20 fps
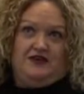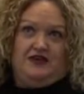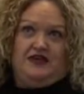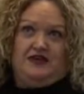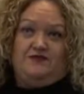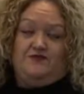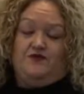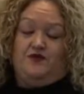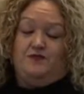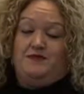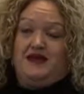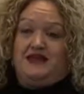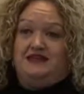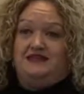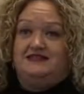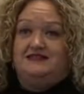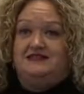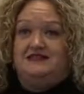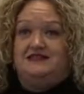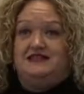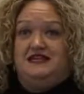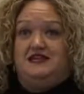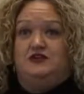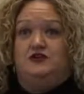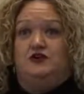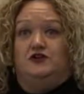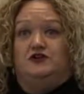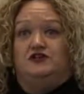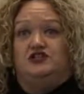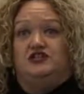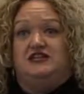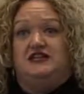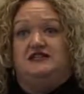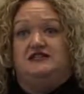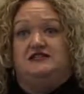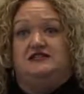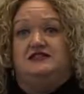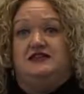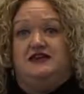informatics and technology into